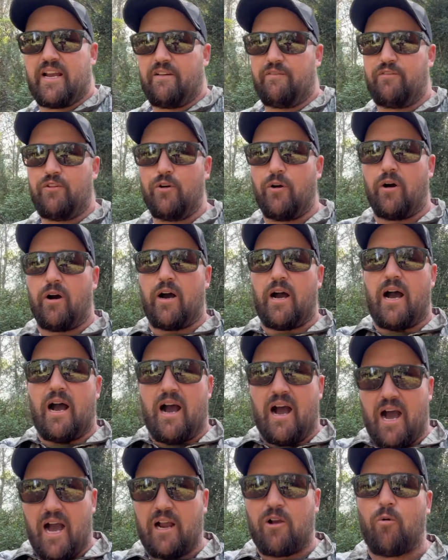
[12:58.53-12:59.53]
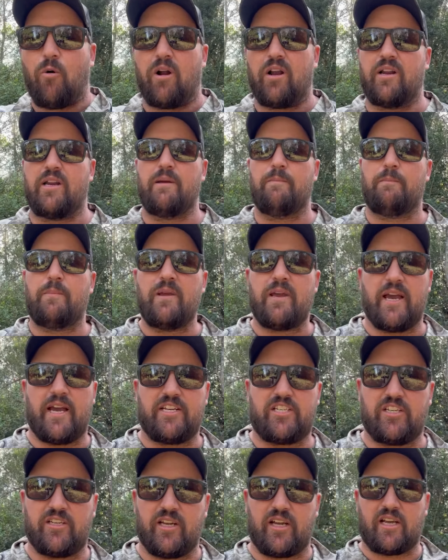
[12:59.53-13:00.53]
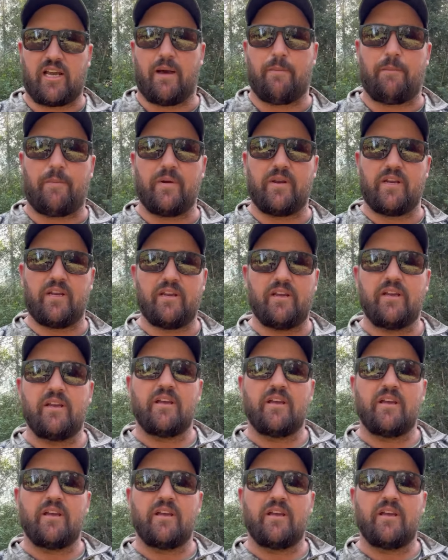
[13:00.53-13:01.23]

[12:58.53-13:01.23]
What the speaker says: If you are a high quality PH in a company,